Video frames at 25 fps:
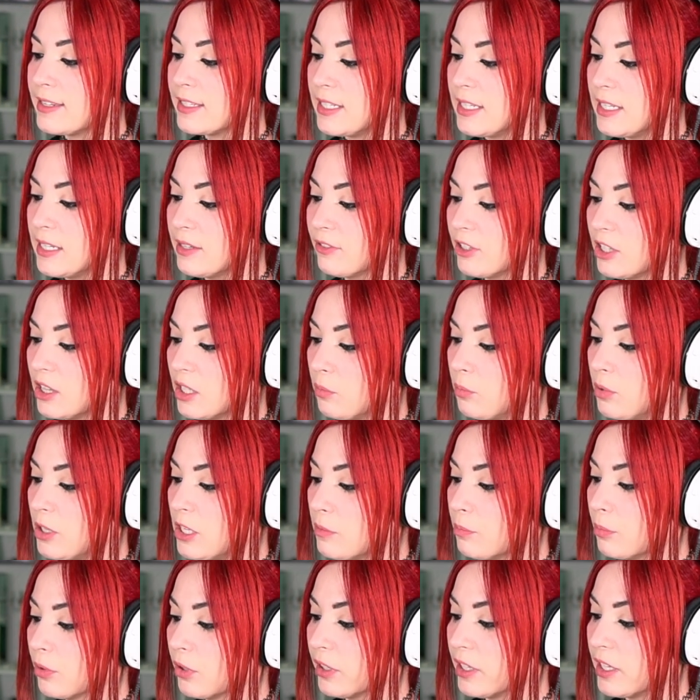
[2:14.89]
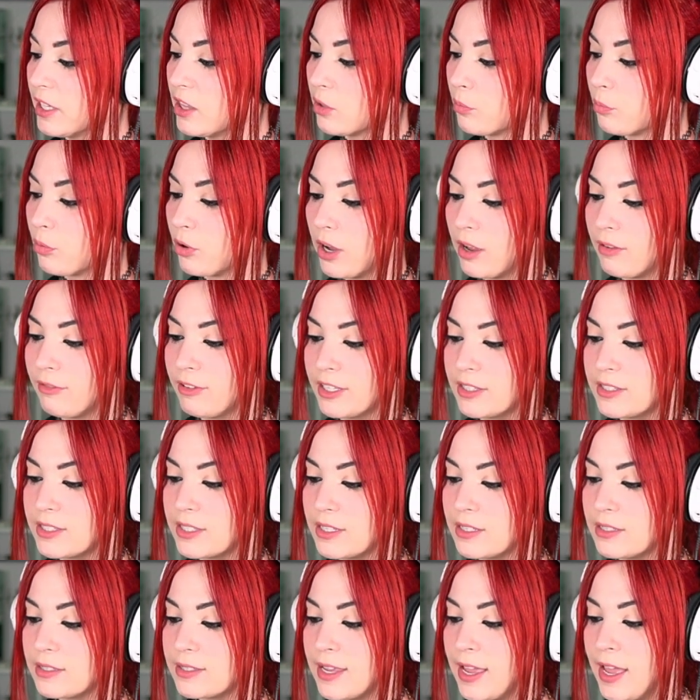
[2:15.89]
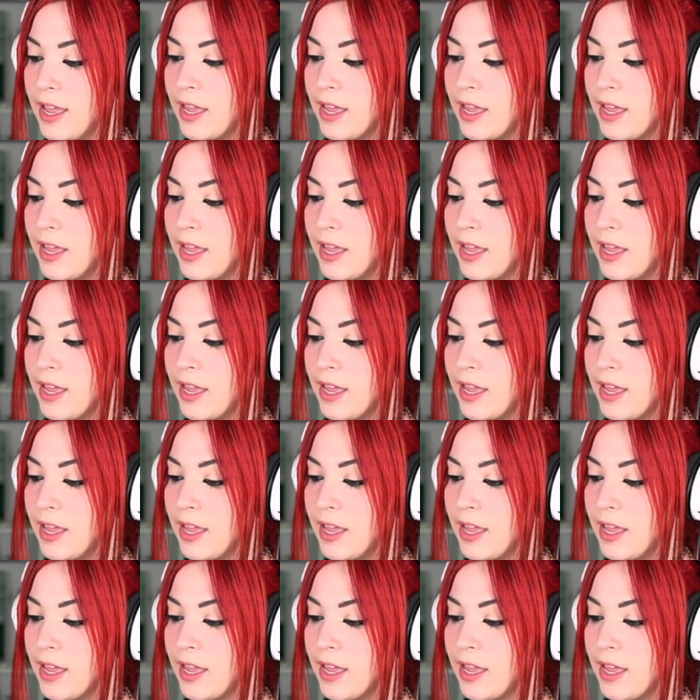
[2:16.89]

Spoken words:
even the people in the provinces